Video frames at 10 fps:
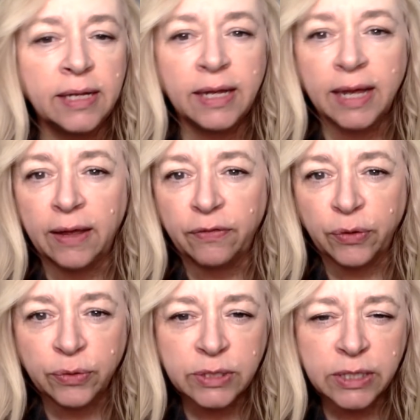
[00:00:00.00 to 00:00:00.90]
and
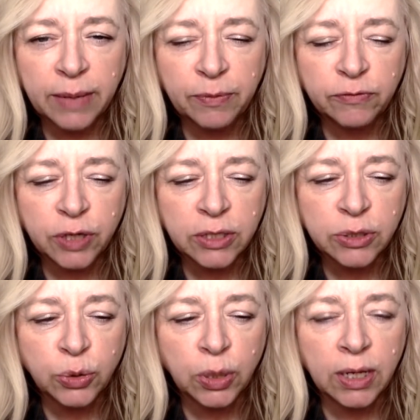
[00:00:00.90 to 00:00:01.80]
those type of
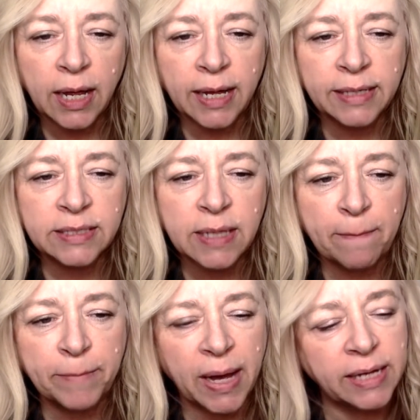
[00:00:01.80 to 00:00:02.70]
drugstore lines,
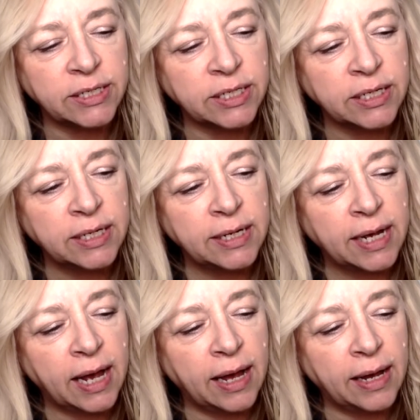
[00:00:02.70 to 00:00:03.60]
but
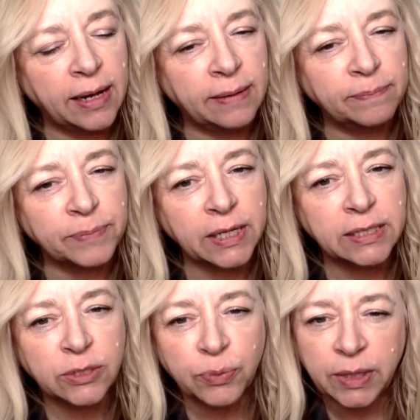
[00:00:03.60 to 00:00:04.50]
um,
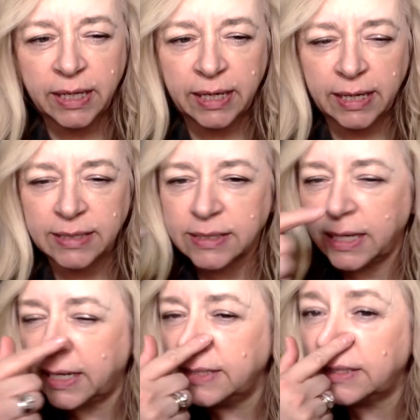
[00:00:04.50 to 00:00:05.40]
it's really nice.
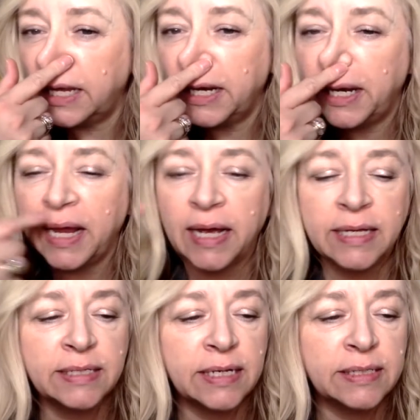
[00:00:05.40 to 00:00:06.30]
Like I said, it
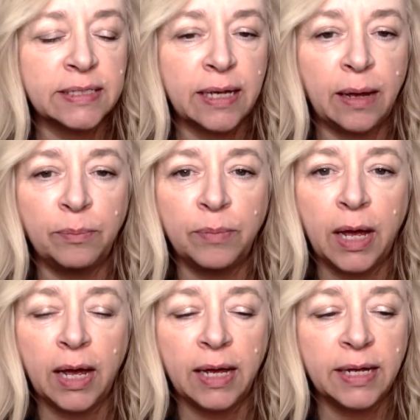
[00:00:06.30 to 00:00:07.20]
has
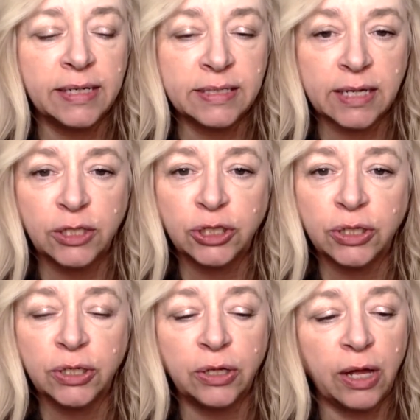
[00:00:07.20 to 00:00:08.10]
some uh,
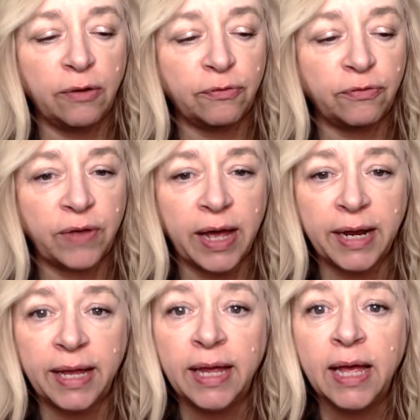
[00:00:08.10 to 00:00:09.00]
essential of
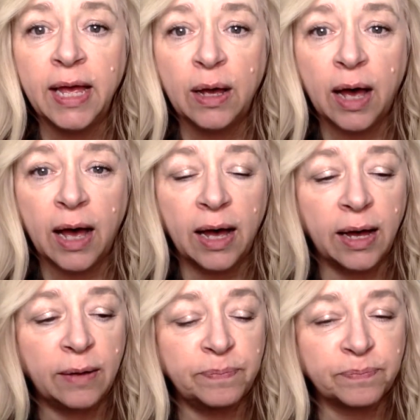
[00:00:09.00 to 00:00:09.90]
fatty.
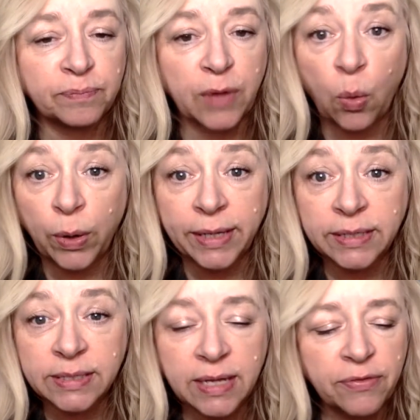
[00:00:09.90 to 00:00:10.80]
Um,
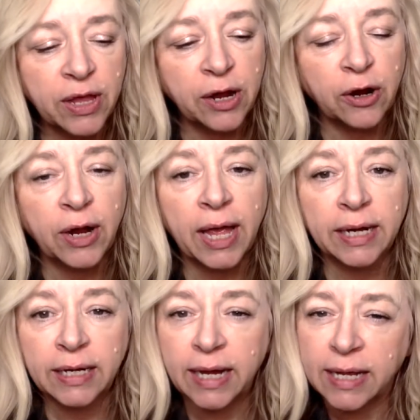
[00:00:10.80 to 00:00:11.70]
oils in there,
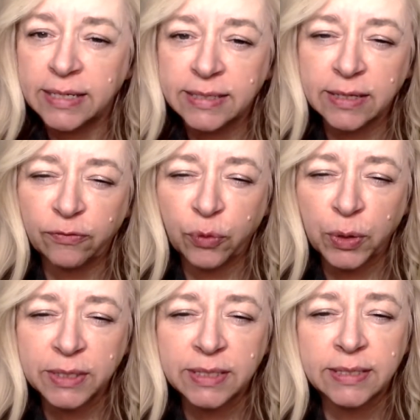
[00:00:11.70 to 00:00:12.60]
and it has, of
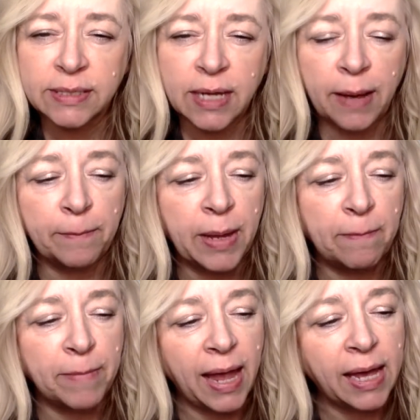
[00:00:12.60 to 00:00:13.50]
course, some
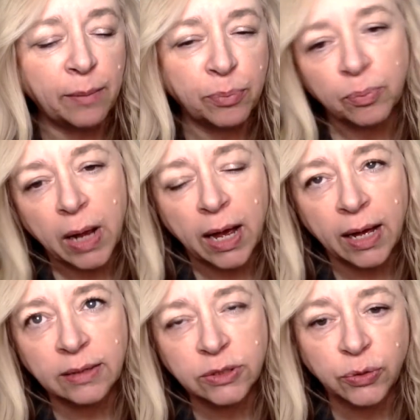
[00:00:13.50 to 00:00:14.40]
makeup
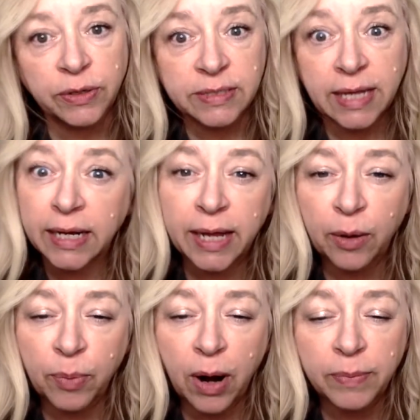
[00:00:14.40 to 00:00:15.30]
uh, sort of
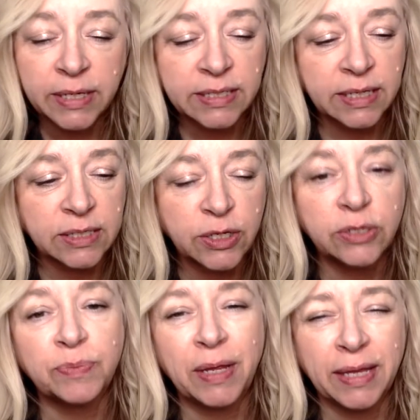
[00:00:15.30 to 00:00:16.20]
skincare properties.
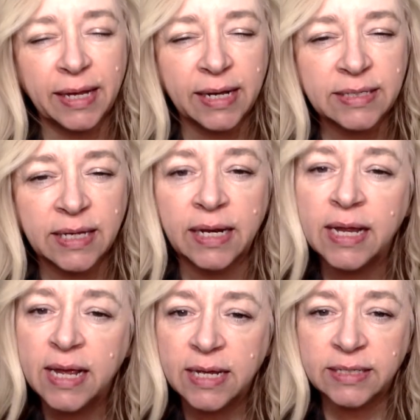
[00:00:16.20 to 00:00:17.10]
Excuse me, like I said,
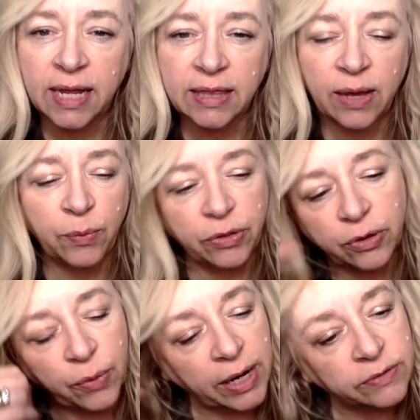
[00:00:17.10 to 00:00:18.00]
take that with a
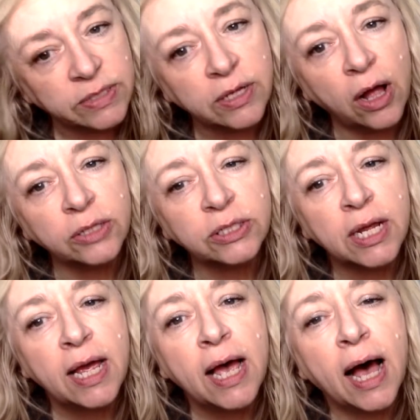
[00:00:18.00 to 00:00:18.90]
grain of salt.
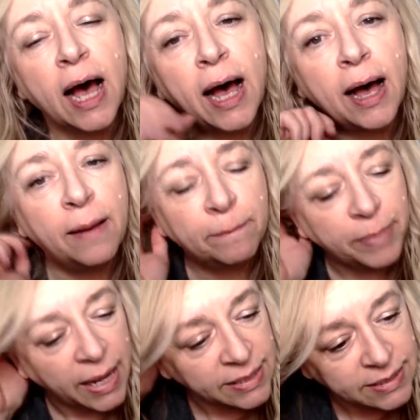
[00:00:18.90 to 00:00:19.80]
Um,
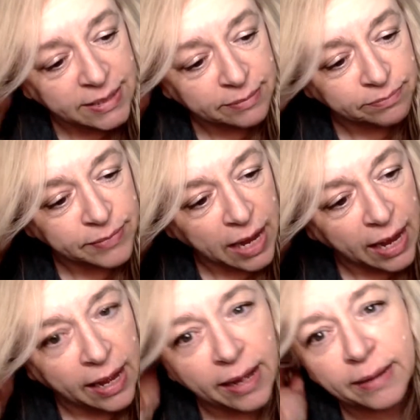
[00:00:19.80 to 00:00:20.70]
but
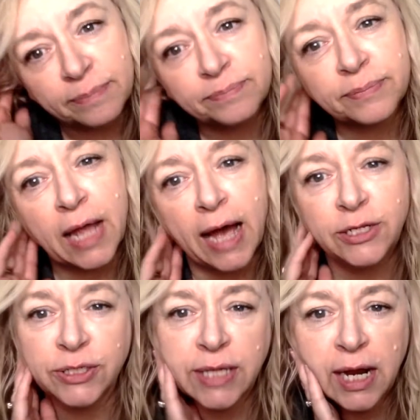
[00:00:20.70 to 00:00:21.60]
um, I
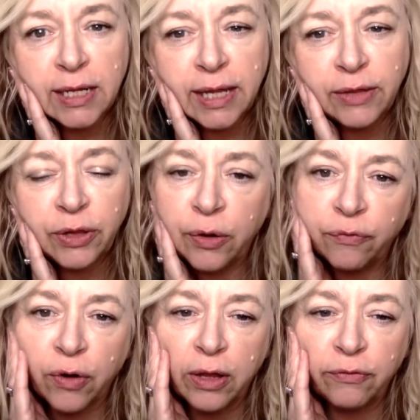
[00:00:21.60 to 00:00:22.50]
just kind of like the
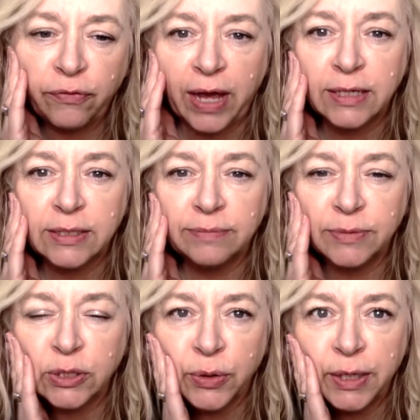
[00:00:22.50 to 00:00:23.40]
overall effect.
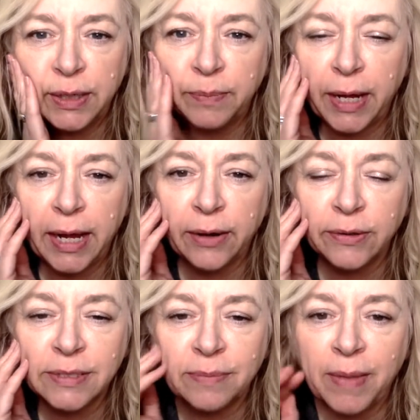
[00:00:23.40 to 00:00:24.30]
Sorry that my hair
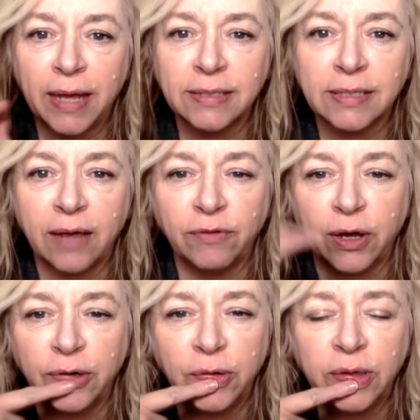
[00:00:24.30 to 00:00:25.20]
is a mess. I've
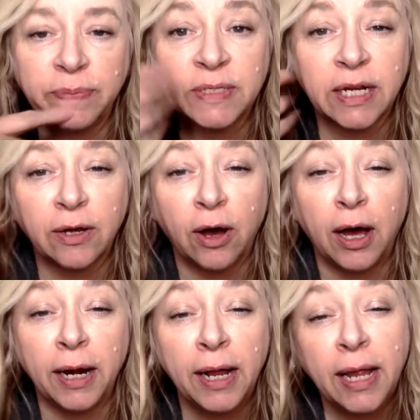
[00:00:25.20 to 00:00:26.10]
got no lipstick
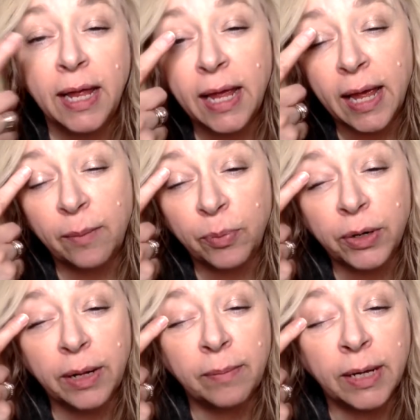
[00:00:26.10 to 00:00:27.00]
on, and
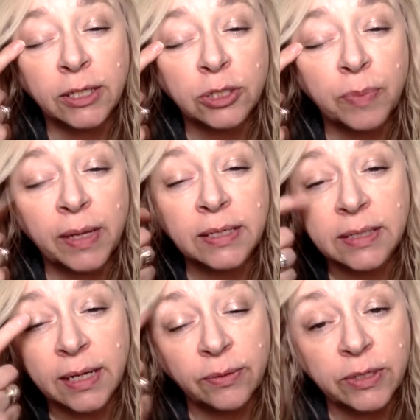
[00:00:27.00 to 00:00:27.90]
pretty much because
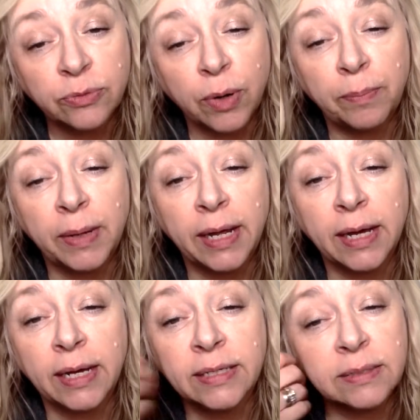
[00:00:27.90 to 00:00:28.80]
I always rub my
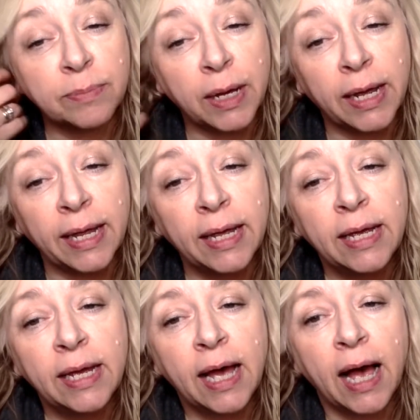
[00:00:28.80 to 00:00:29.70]
eyes, my
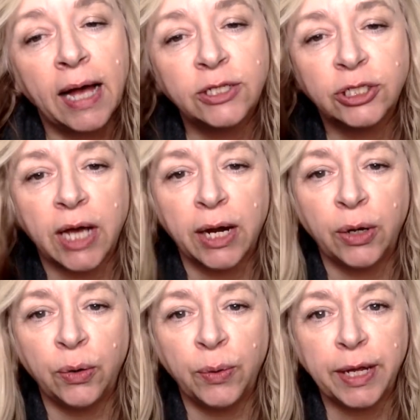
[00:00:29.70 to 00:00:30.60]

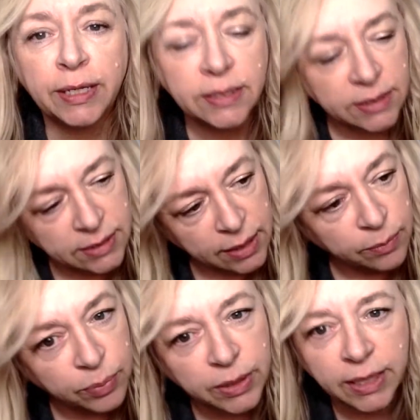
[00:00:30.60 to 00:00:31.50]
eyeshadow is
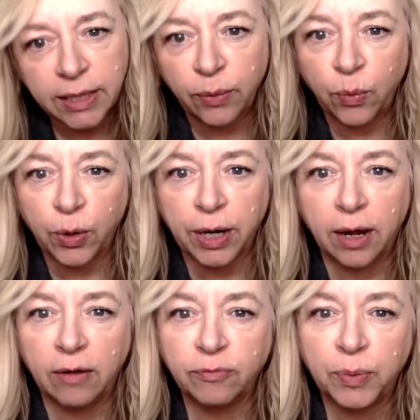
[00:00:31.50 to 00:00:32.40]
completely worn
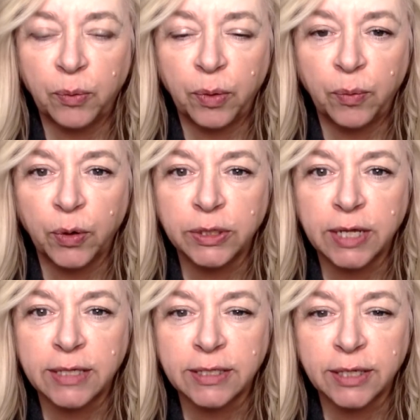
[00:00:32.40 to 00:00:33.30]
off, but we weren't
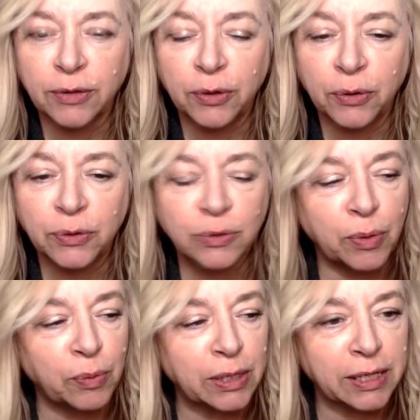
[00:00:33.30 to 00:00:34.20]
testing those.
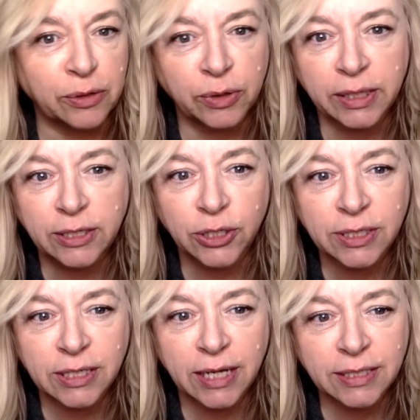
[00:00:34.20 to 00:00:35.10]
We were literally
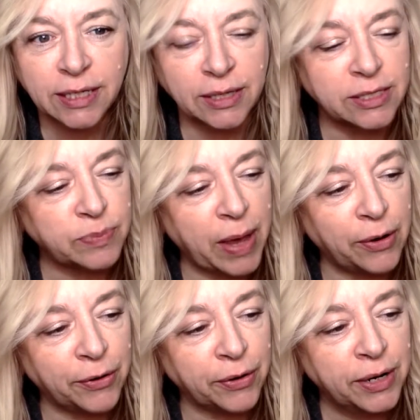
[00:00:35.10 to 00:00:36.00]
just testing this
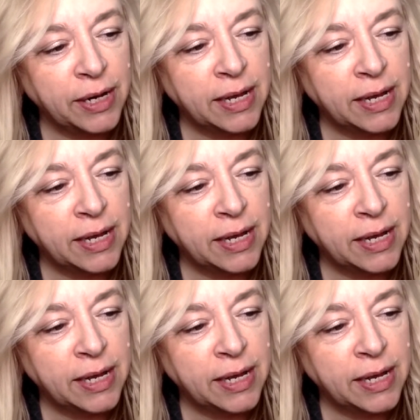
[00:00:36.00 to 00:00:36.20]
powder.